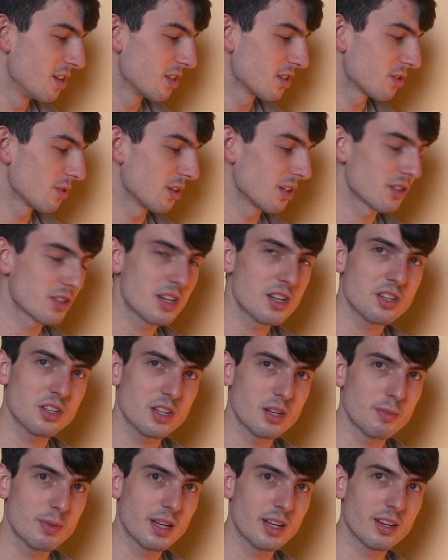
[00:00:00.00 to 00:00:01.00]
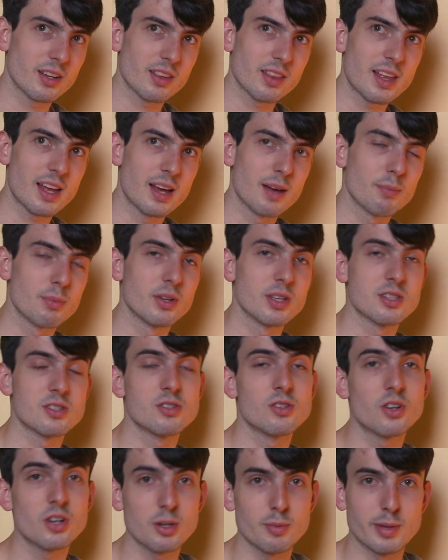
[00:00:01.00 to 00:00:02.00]
So it's either going to be like that, but it's
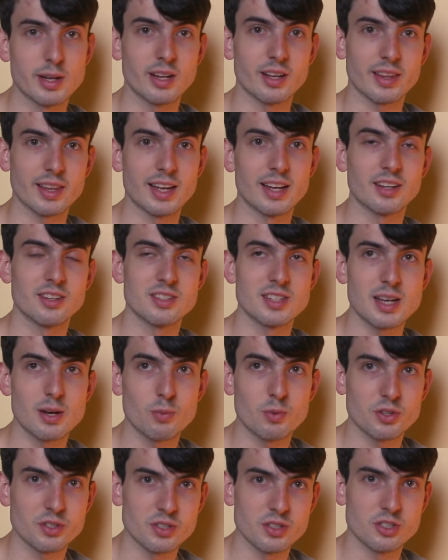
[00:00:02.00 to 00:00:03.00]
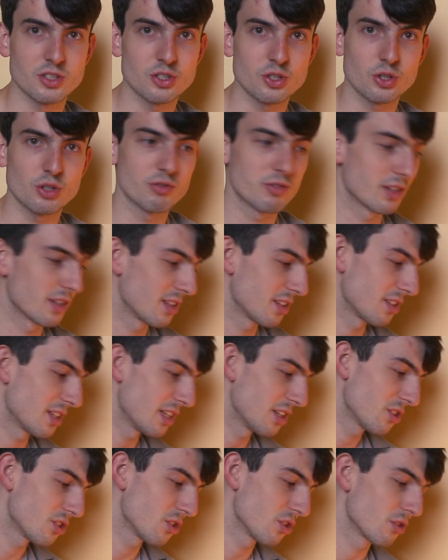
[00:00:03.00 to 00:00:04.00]
not going to be like that because that wasn't sugary. This
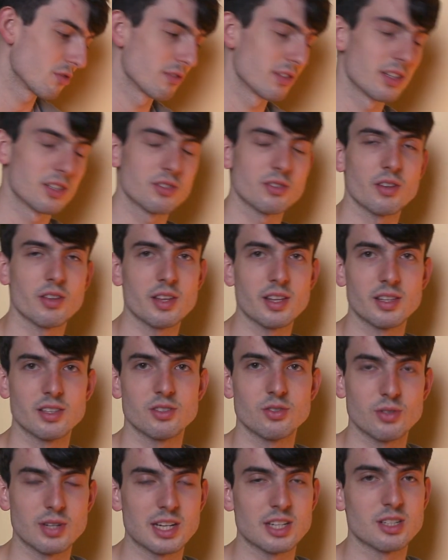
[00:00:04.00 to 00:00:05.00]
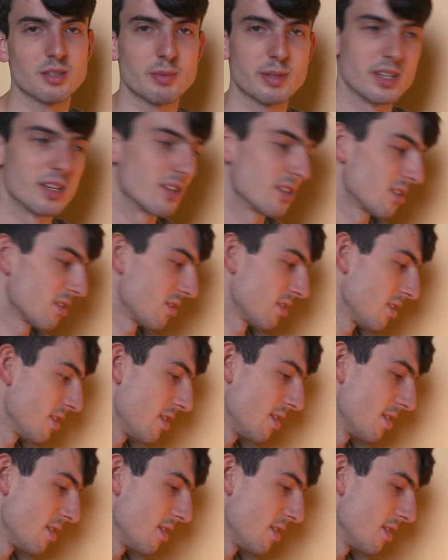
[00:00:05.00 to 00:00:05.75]
is sugary, so I think this will actually be nice.